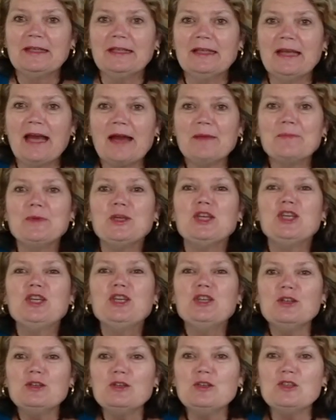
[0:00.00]
I'm
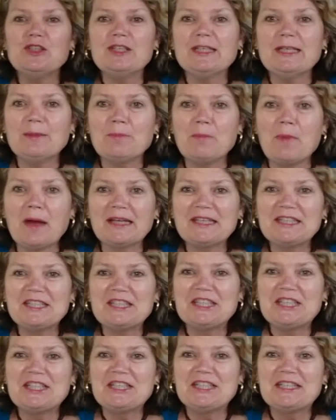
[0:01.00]
using my
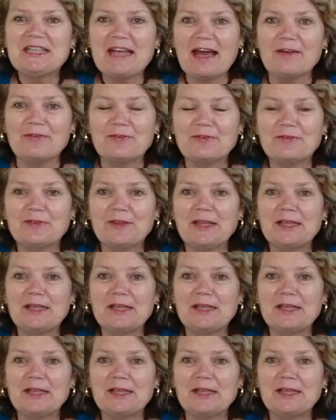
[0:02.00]
stuff